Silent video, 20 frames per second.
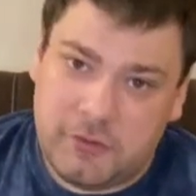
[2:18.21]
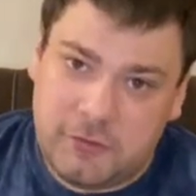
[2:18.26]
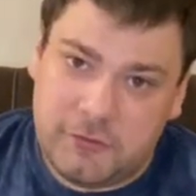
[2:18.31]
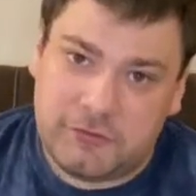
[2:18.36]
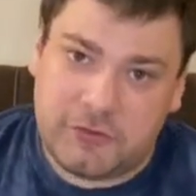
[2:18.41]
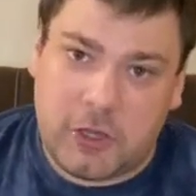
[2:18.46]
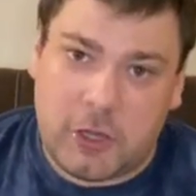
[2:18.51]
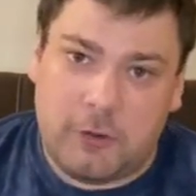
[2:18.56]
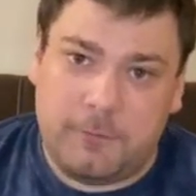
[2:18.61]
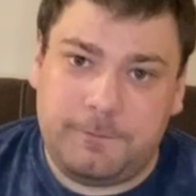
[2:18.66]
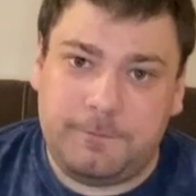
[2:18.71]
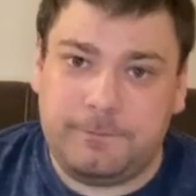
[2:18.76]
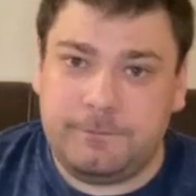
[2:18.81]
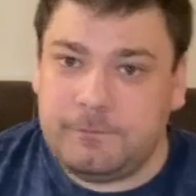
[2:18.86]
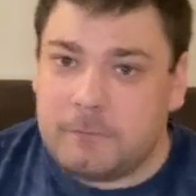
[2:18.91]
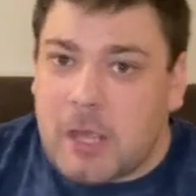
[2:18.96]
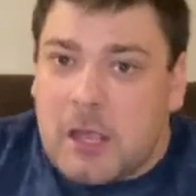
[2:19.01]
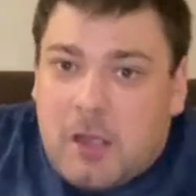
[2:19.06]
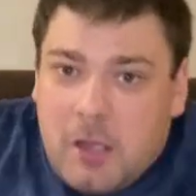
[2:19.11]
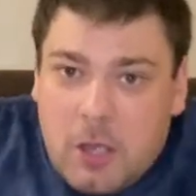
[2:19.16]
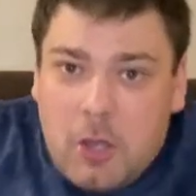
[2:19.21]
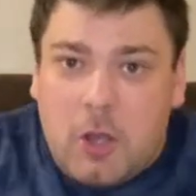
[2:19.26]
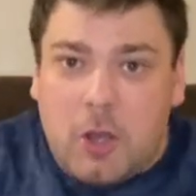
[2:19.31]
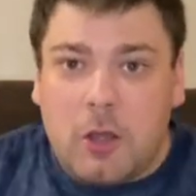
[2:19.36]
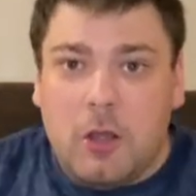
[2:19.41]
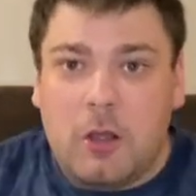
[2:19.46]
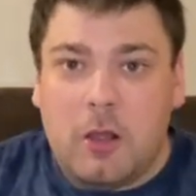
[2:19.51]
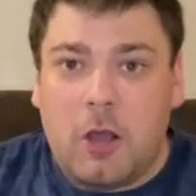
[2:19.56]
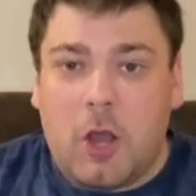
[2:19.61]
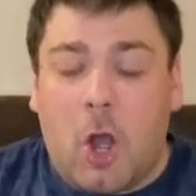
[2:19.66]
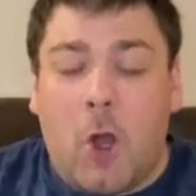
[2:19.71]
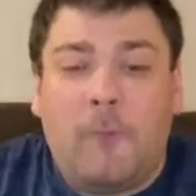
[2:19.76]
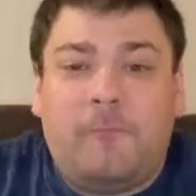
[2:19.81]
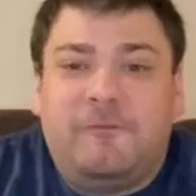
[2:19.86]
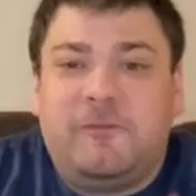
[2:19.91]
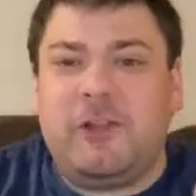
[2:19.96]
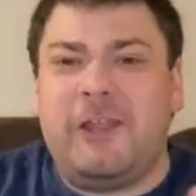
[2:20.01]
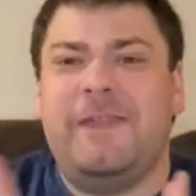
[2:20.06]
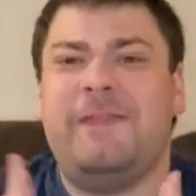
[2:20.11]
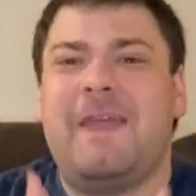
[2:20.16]
So,
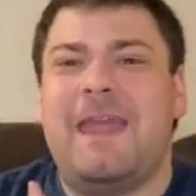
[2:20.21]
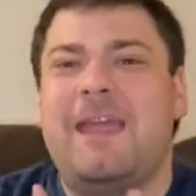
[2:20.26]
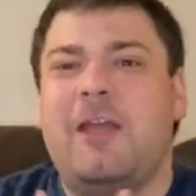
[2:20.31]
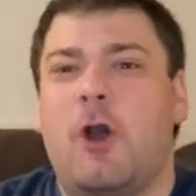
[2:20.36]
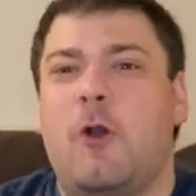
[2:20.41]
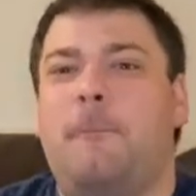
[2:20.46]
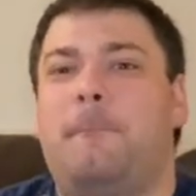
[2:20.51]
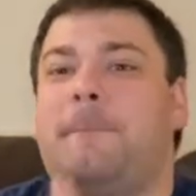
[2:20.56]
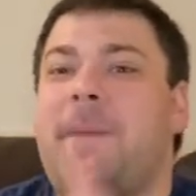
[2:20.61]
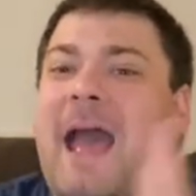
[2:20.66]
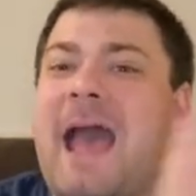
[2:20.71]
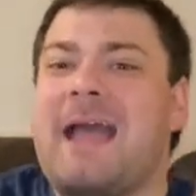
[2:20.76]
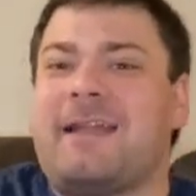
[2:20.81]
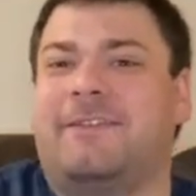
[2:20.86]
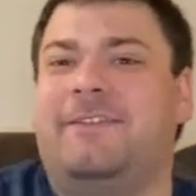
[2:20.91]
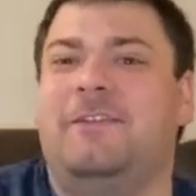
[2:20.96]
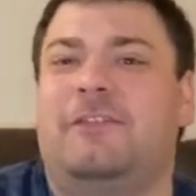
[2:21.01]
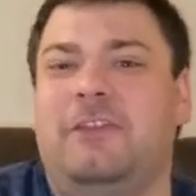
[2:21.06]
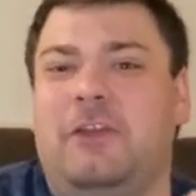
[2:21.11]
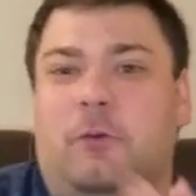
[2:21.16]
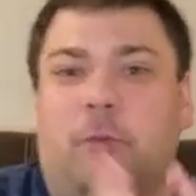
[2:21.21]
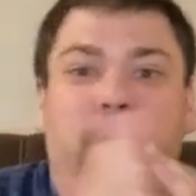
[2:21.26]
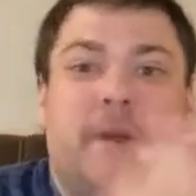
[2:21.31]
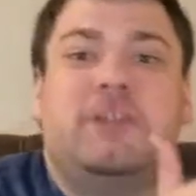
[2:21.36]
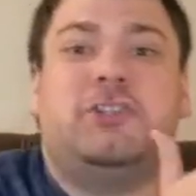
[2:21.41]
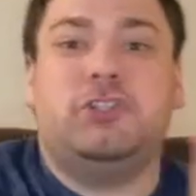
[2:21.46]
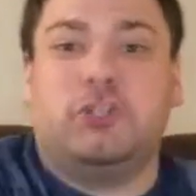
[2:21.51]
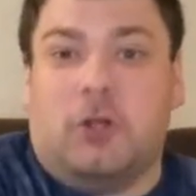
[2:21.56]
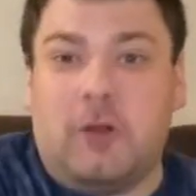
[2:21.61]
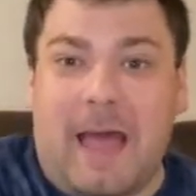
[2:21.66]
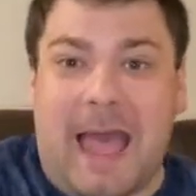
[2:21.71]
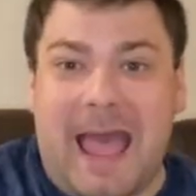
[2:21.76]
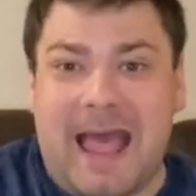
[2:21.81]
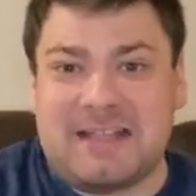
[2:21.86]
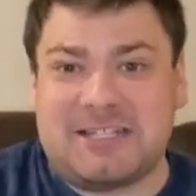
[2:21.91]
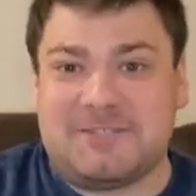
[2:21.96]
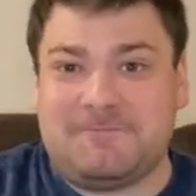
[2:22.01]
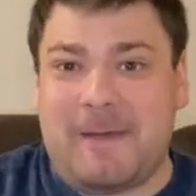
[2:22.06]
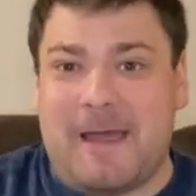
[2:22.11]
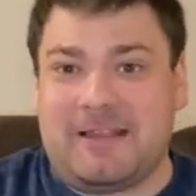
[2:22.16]
hopefully they go back to the original
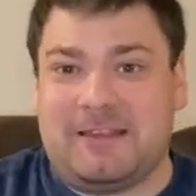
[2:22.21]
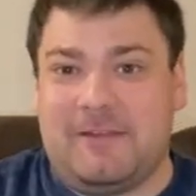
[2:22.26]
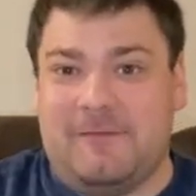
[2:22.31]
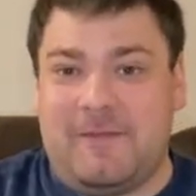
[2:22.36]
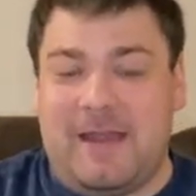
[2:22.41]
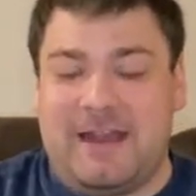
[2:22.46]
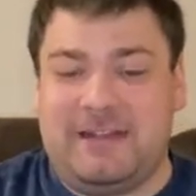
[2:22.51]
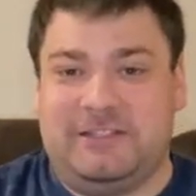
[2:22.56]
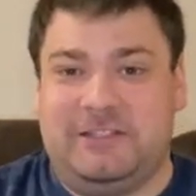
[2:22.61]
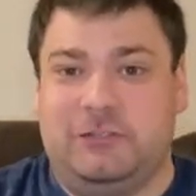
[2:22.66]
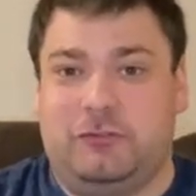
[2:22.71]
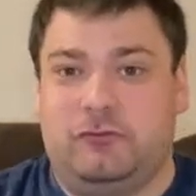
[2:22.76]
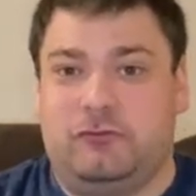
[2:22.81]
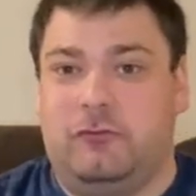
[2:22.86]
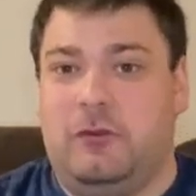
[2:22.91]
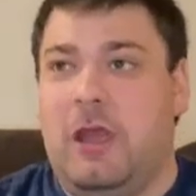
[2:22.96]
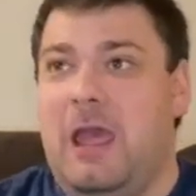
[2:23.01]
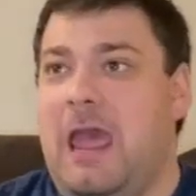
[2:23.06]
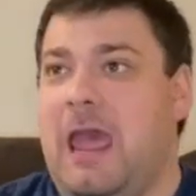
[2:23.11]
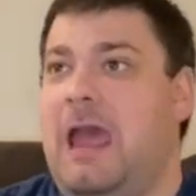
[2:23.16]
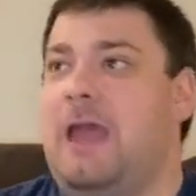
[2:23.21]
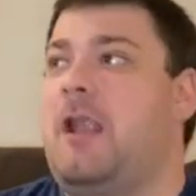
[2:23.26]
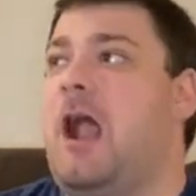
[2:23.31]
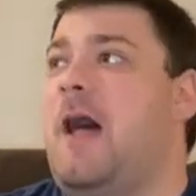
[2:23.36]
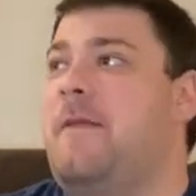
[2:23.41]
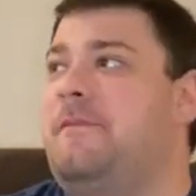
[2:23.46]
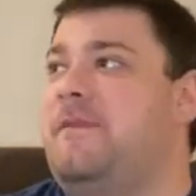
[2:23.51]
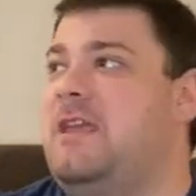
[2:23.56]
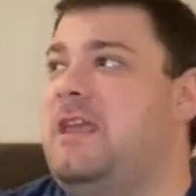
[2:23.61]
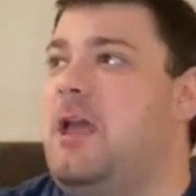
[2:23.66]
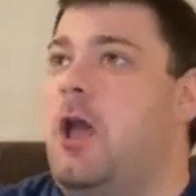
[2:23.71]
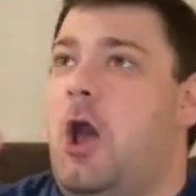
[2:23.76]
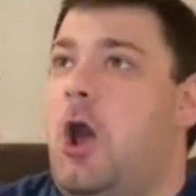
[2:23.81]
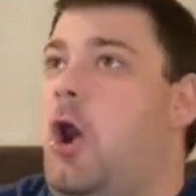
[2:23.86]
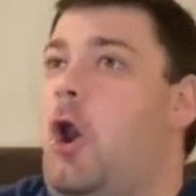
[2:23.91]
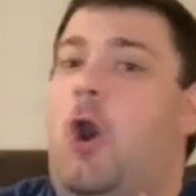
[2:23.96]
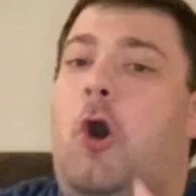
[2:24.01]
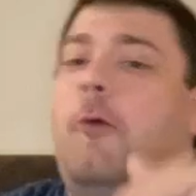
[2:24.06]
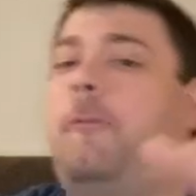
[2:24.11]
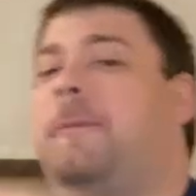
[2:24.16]
aspect of Nancy Drew, and not the
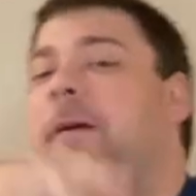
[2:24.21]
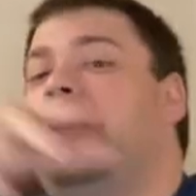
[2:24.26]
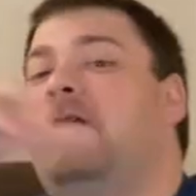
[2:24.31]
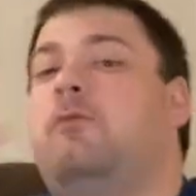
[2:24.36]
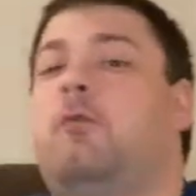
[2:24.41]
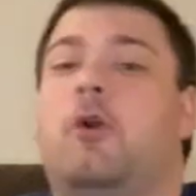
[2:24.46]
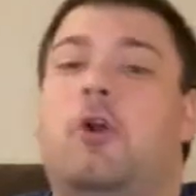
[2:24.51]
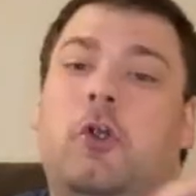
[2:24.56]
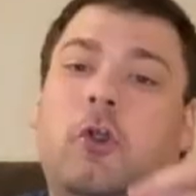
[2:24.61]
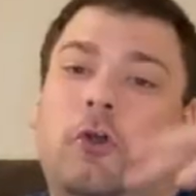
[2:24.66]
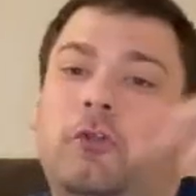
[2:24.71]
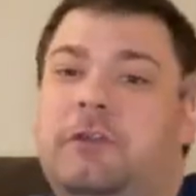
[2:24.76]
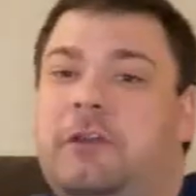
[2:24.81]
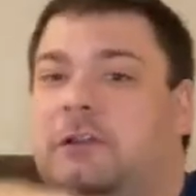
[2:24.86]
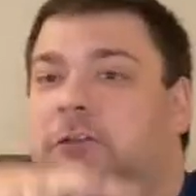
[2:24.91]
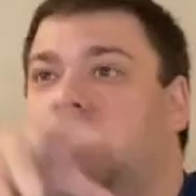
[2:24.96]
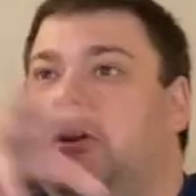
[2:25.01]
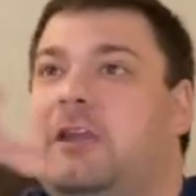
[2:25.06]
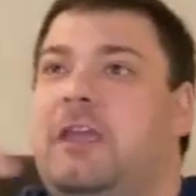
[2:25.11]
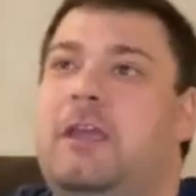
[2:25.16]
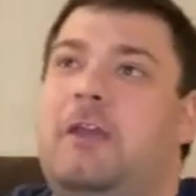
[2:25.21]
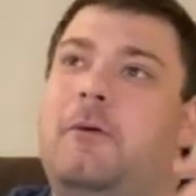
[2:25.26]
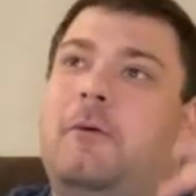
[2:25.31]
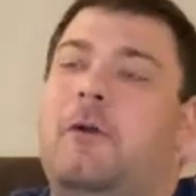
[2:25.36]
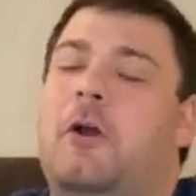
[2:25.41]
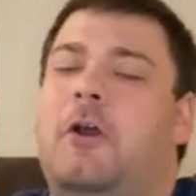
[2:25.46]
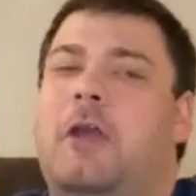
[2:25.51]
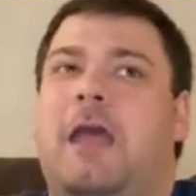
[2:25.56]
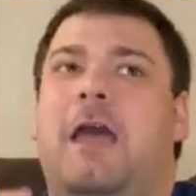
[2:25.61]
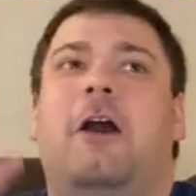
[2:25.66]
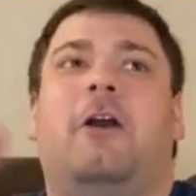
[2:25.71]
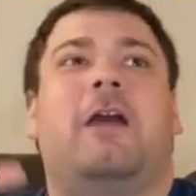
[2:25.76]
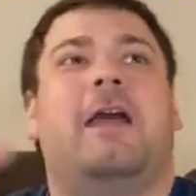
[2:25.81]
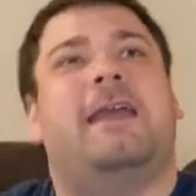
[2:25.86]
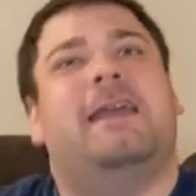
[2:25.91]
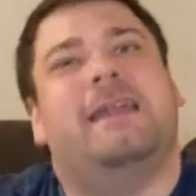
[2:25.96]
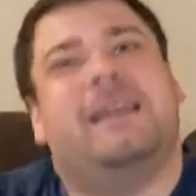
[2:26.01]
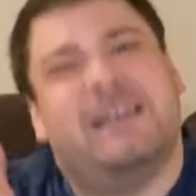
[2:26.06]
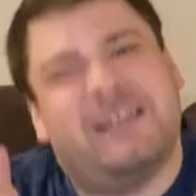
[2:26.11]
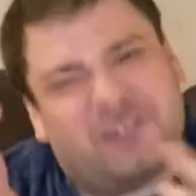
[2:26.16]
open world looking,
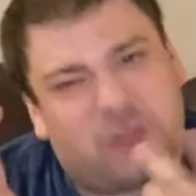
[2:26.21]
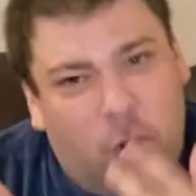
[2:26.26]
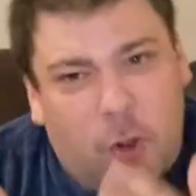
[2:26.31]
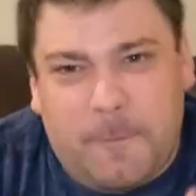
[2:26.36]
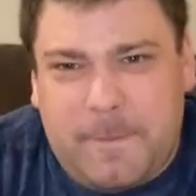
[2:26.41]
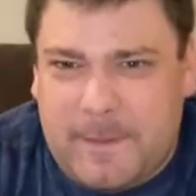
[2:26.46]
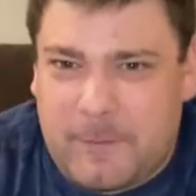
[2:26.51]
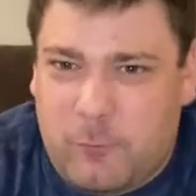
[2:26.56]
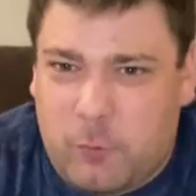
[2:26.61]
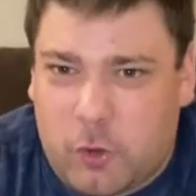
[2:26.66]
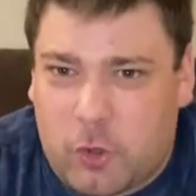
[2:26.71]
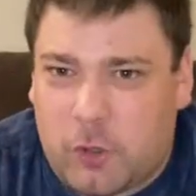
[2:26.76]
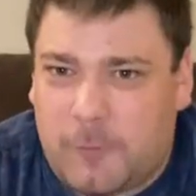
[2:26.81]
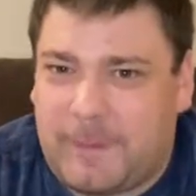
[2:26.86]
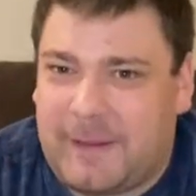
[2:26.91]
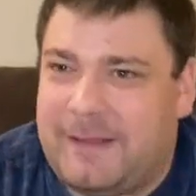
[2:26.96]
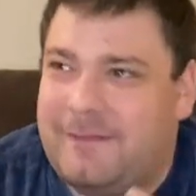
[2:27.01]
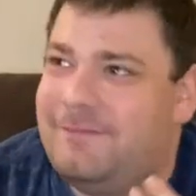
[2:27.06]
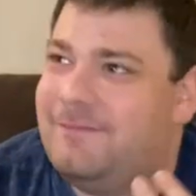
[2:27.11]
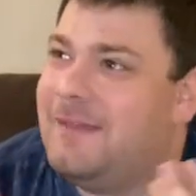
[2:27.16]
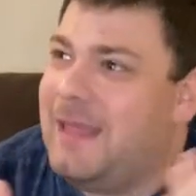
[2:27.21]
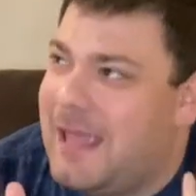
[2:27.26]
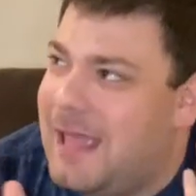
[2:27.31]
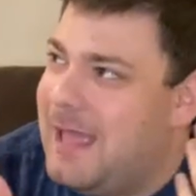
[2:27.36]
okay, it is open world, but